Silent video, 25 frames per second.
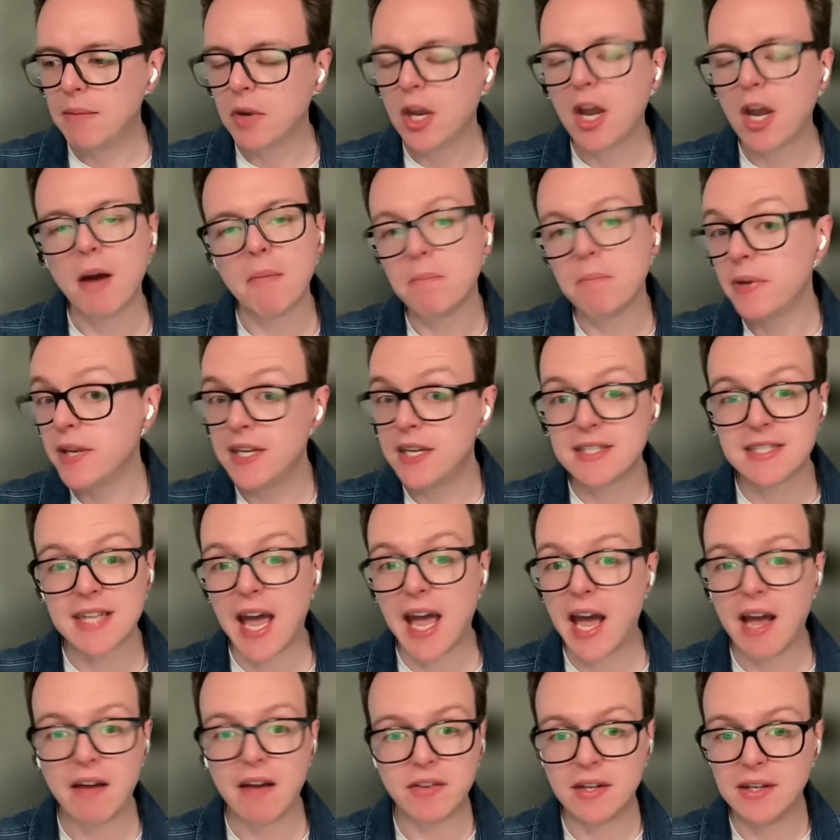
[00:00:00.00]
companies that
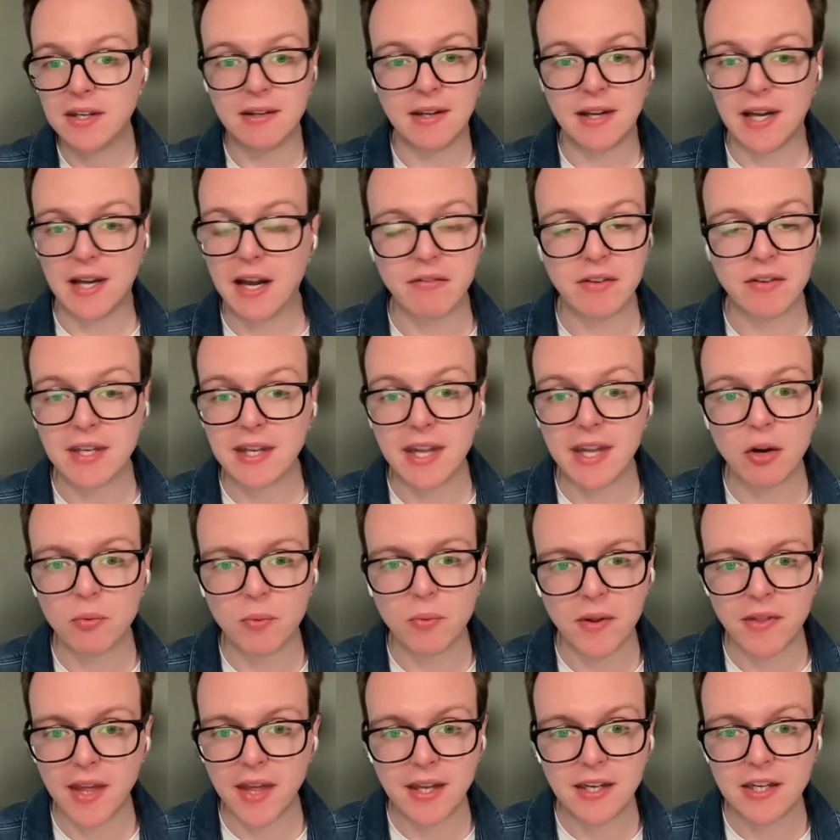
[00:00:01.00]
haven't dealt
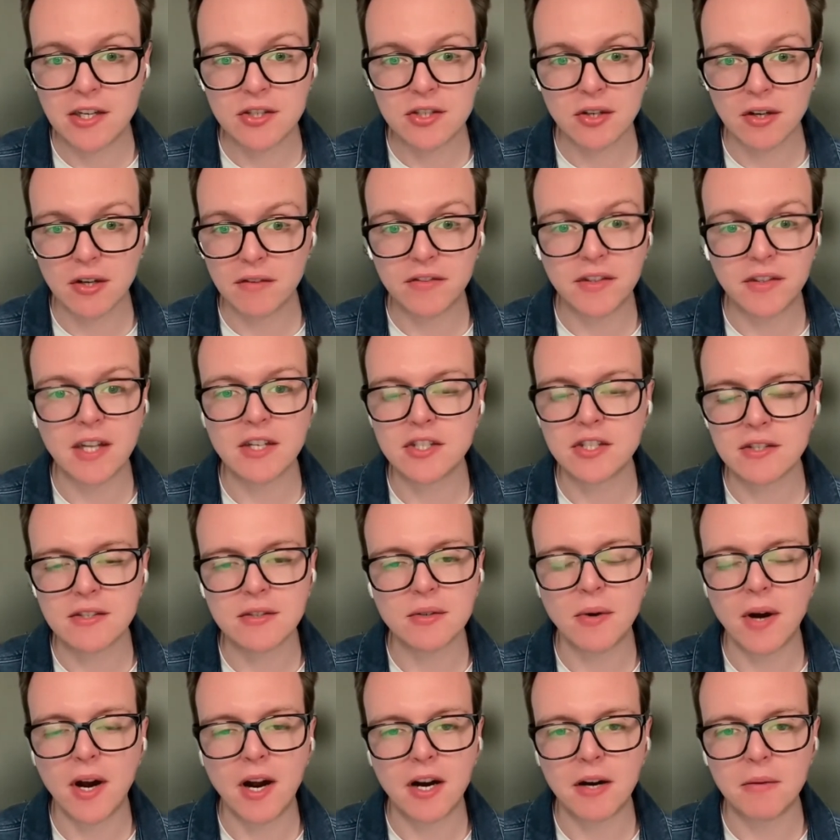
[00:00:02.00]
with any sort of
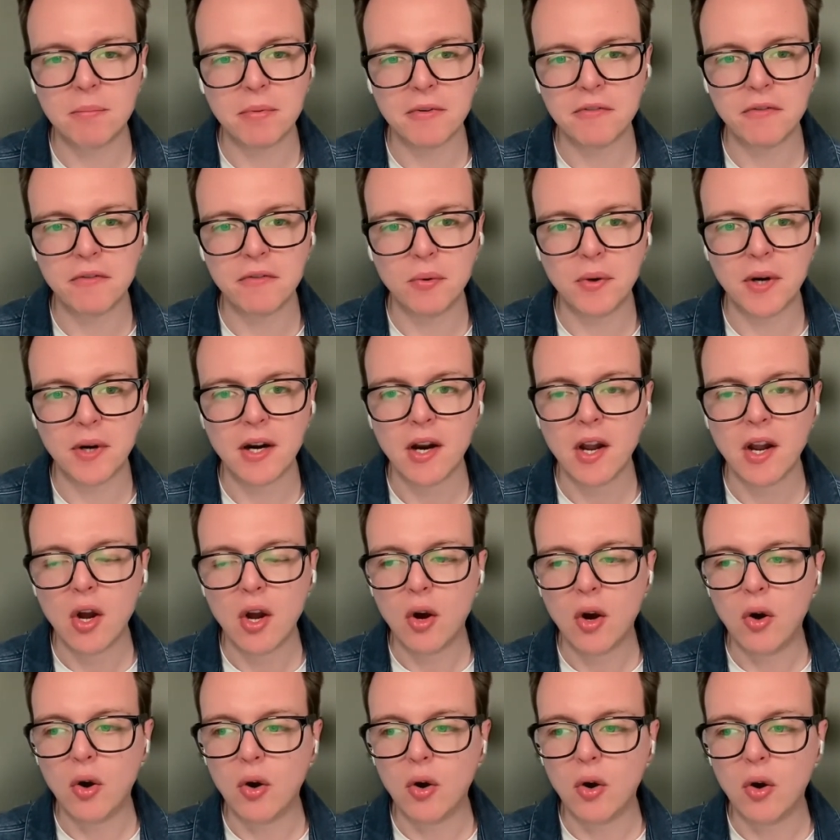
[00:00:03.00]
digital art before
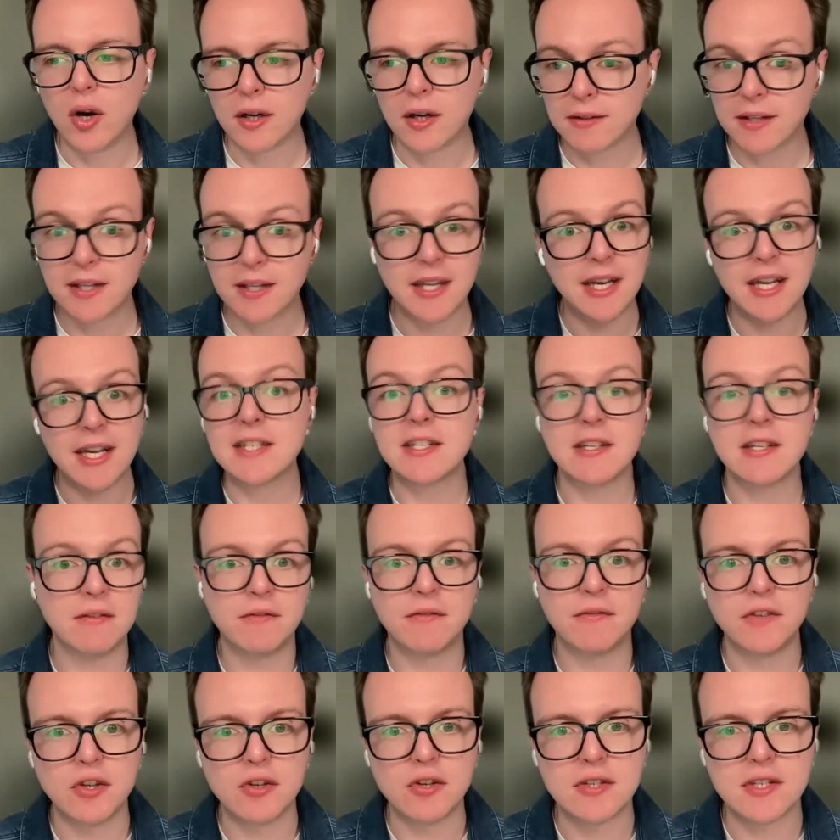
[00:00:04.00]
or
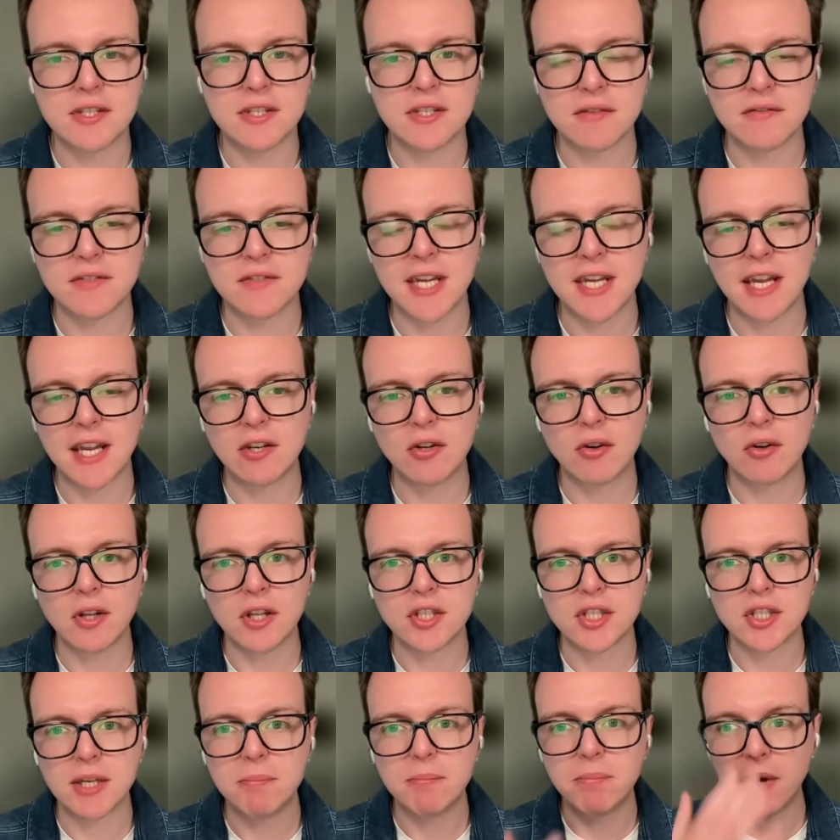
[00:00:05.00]
creative uses of technology.